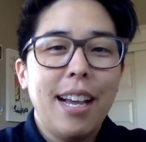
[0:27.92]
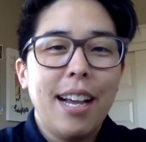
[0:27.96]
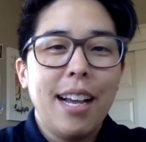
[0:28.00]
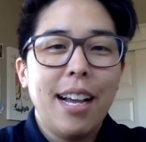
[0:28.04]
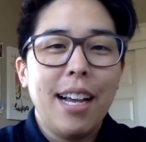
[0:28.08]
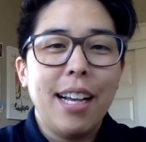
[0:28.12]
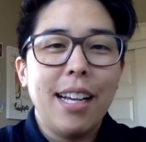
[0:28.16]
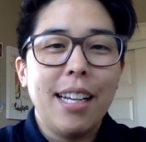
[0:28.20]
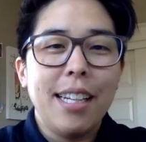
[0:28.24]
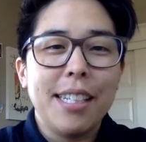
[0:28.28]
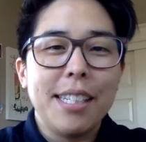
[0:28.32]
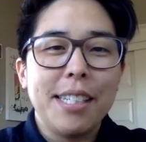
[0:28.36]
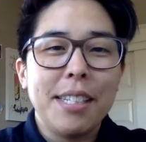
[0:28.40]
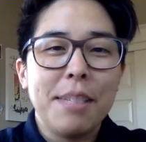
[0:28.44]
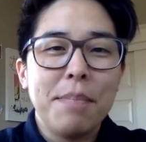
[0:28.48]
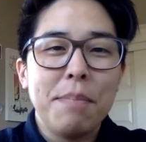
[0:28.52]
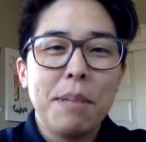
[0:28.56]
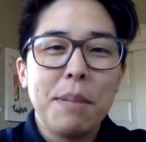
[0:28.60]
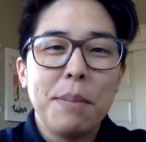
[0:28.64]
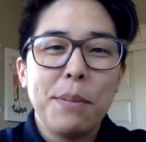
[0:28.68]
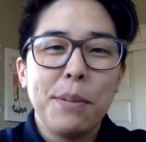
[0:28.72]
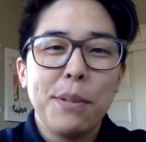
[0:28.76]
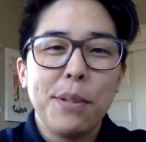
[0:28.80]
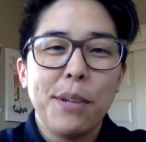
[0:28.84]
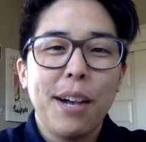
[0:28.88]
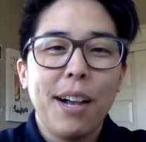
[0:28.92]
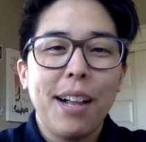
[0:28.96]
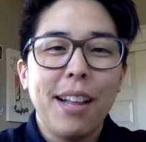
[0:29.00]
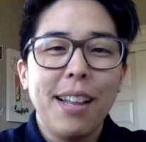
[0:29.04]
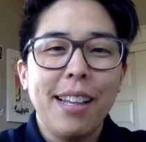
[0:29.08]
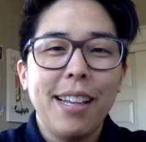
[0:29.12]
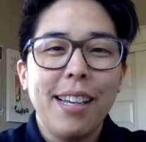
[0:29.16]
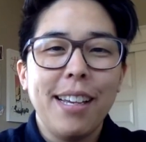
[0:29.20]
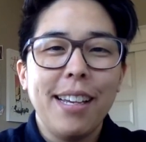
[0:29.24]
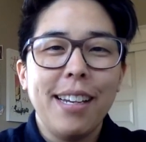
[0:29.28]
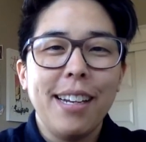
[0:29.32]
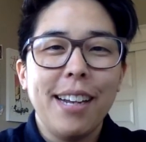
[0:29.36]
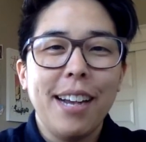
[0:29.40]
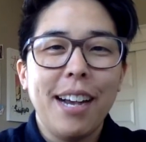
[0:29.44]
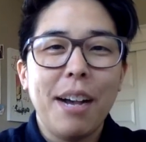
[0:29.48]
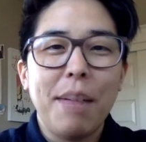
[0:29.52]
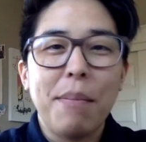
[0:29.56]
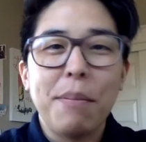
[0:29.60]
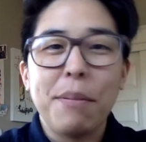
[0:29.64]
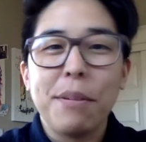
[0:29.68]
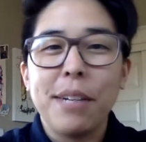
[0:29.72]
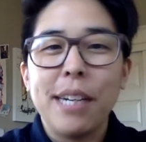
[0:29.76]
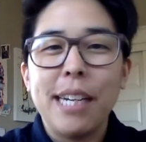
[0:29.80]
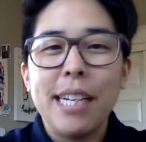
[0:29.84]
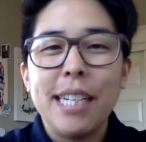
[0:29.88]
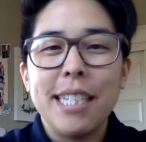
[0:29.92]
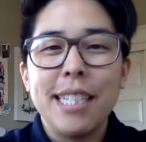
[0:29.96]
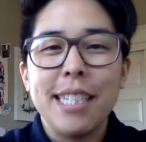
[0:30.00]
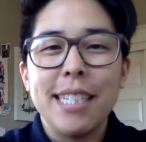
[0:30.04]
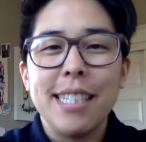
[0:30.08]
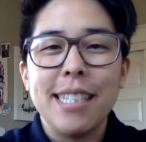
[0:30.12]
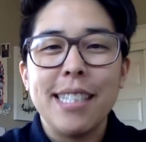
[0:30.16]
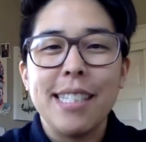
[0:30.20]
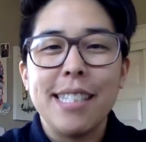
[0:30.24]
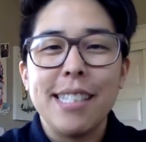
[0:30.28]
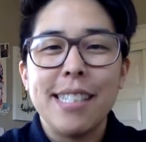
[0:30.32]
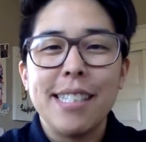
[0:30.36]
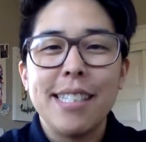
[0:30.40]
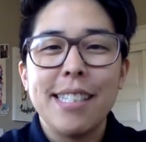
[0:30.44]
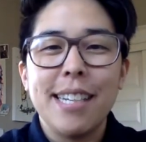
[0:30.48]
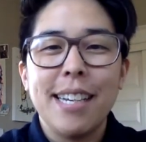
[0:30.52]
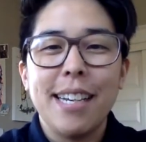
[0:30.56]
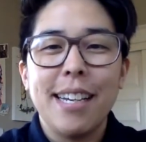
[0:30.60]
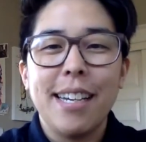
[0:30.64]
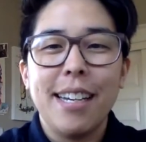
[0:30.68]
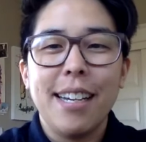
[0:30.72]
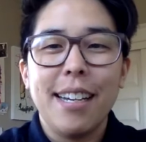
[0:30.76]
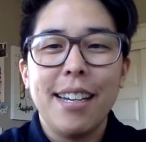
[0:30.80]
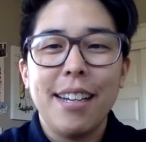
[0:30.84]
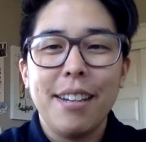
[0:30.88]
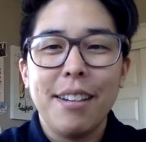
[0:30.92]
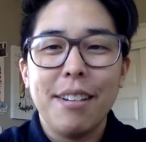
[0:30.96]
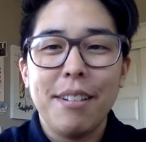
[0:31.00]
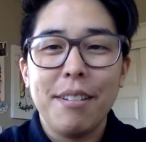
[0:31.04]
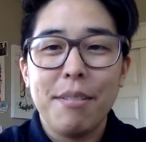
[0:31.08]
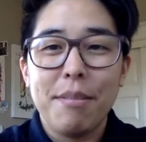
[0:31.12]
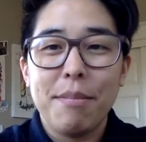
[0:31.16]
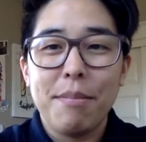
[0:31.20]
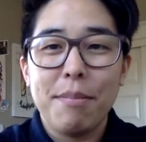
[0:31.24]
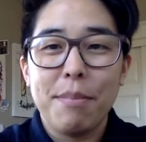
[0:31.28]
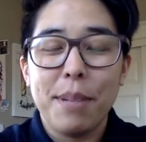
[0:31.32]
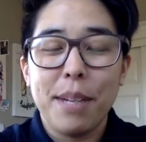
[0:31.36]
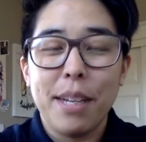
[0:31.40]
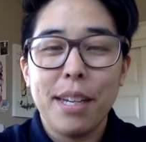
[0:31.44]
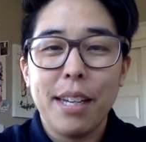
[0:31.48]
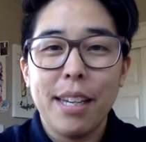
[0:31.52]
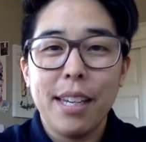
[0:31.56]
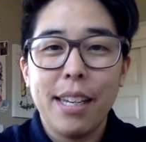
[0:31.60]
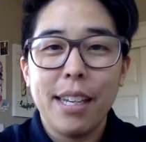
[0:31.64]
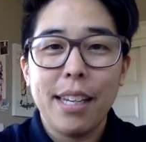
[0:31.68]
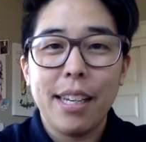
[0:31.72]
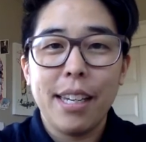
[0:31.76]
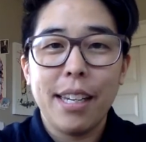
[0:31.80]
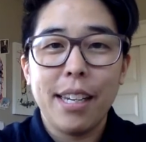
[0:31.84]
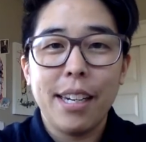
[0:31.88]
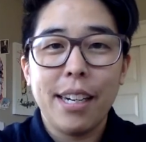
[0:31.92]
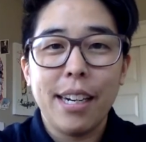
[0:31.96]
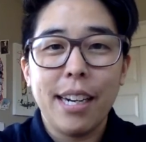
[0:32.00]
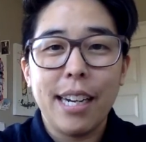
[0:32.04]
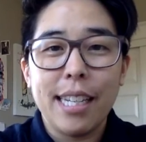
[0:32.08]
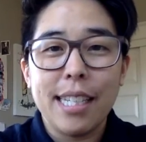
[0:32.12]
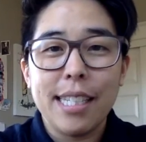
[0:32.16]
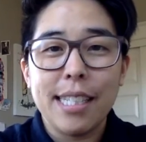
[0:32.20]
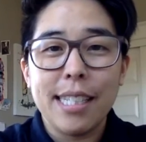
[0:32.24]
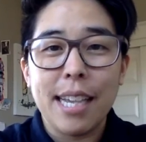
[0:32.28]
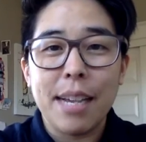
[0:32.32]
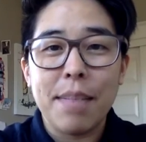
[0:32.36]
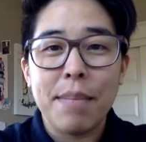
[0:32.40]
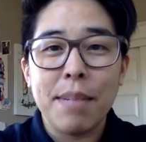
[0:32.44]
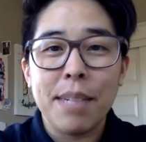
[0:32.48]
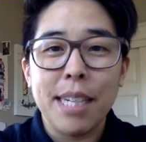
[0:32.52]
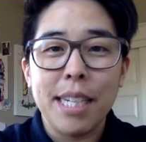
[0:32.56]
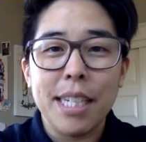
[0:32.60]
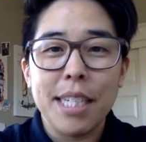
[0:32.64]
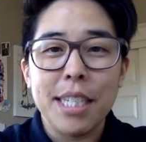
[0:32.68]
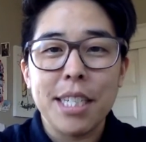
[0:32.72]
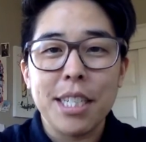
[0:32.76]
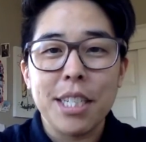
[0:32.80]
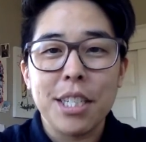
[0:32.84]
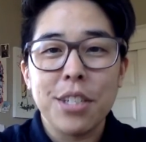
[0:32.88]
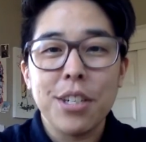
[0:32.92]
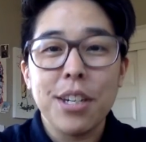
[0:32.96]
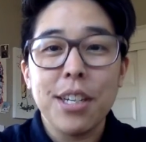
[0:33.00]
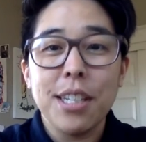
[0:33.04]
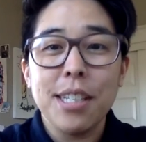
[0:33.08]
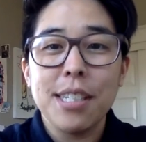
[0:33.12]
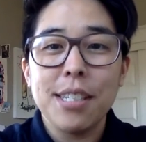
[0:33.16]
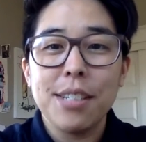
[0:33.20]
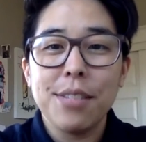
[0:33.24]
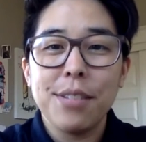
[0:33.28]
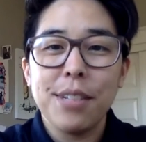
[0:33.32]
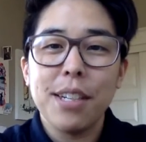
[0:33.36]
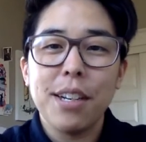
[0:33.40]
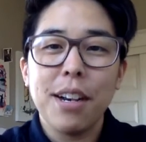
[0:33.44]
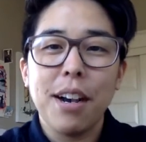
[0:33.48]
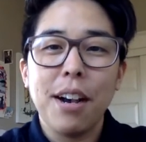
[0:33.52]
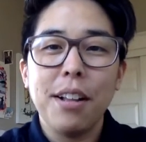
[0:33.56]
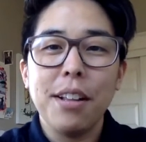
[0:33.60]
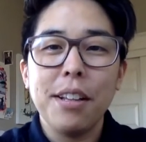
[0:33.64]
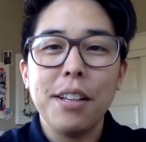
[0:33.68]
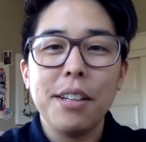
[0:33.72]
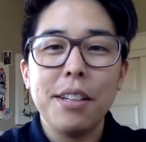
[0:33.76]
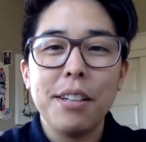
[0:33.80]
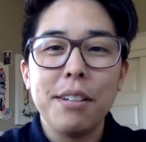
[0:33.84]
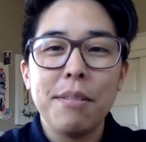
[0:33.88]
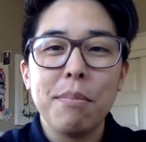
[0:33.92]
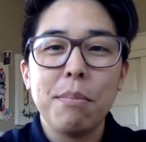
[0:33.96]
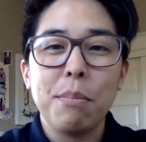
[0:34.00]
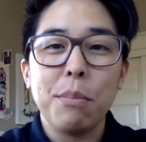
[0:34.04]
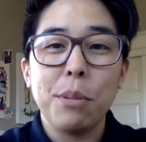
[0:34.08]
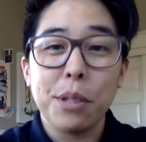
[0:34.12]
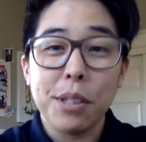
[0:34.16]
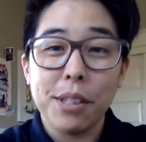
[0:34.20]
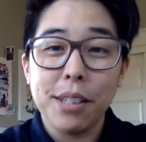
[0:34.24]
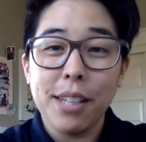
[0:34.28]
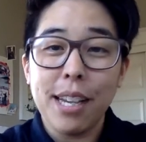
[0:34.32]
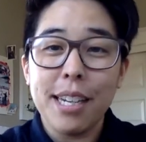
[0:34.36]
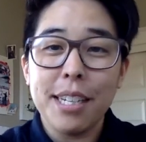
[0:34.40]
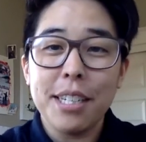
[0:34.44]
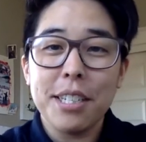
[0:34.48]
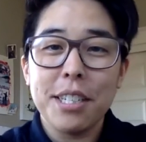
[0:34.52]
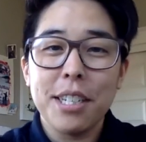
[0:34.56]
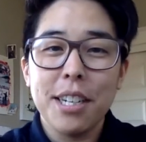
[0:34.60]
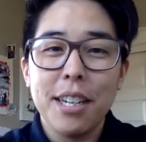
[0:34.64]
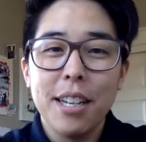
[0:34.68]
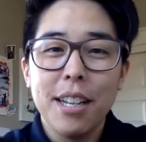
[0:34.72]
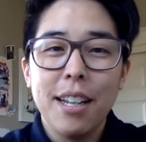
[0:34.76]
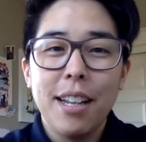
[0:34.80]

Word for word: Uh, some people call it operations. Uh, but here at Salmon Nation Trust, we call it bricolage.